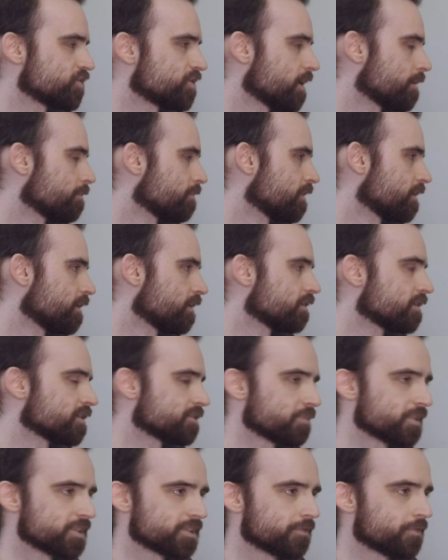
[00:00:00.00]
them in a
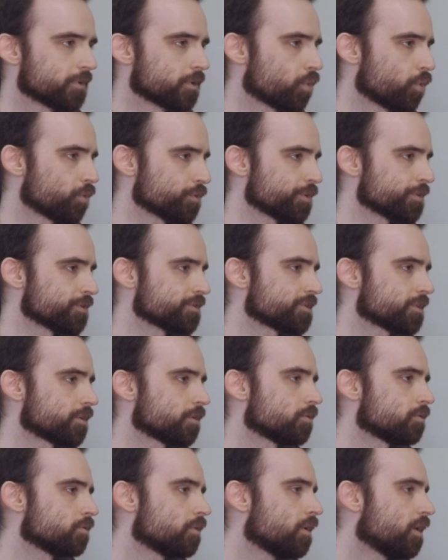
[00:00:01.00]
specific order.
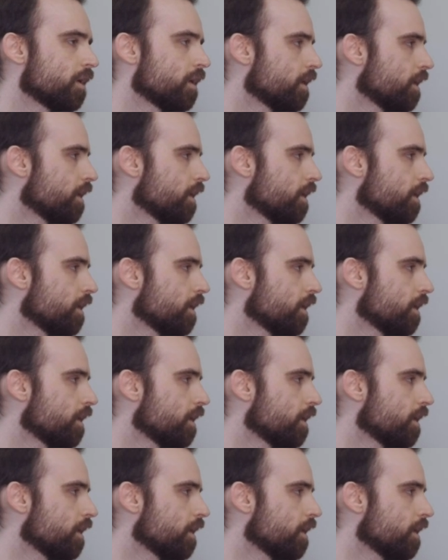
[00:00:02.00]
So